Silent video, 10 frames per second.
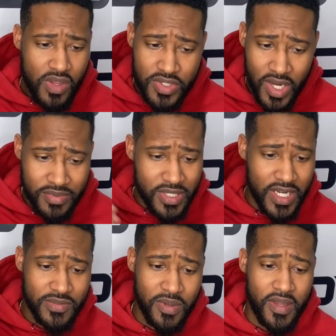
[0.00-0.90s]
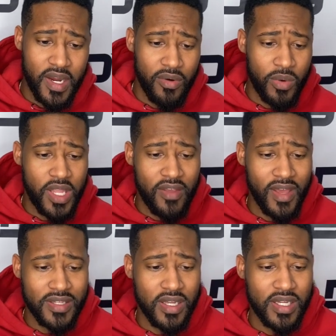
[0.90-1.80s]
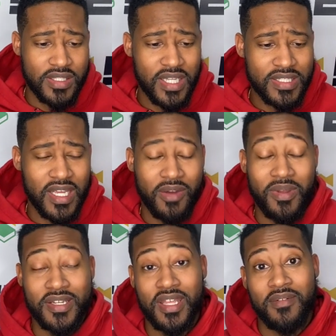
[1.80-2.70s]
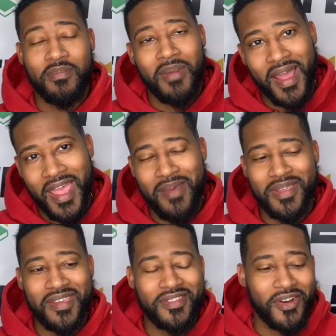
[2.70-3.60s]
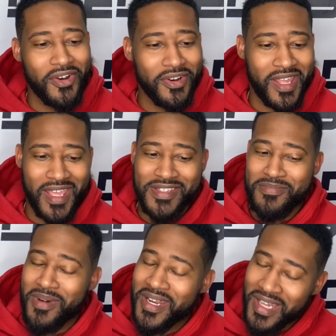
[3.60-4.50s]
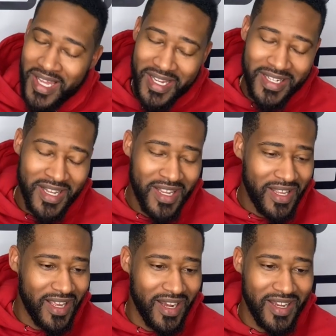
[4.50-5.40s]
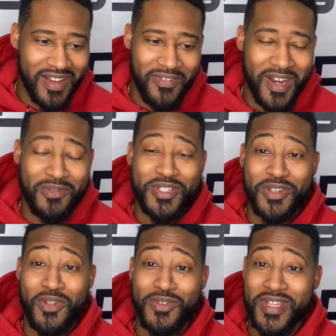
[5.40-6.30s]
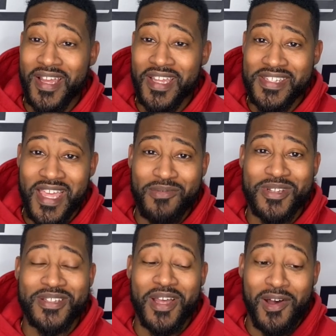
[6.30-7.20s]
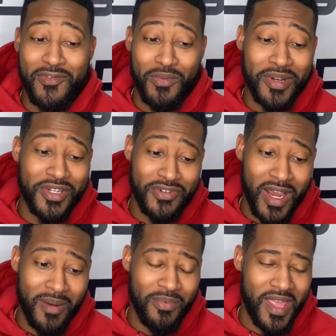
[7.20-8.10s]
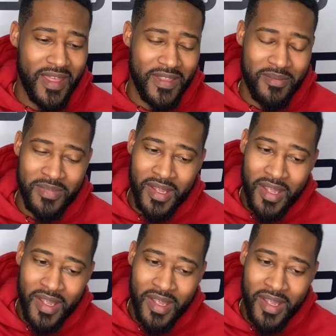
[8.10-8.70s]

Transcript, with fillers: That was a nice win there. We gave out uh, TikTok. We actually had Miami, the Hurricanes money line. Uh, and if anyone saw those highlights, that was a tough one to drop. We had them